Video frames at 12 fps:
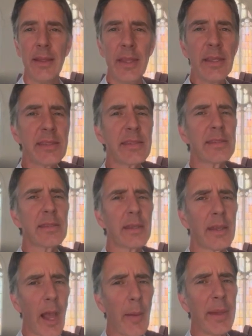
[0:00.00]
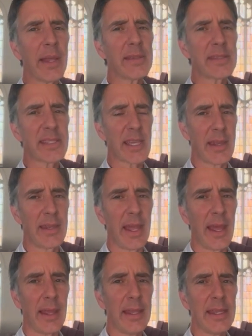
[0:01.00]
This coming
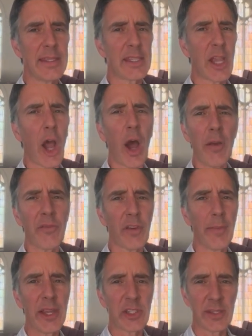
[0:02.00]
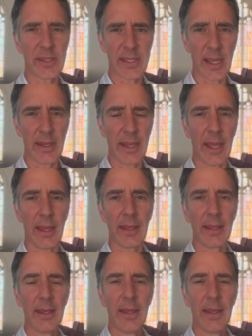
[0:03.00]
Sunday is Confirmation Sunday.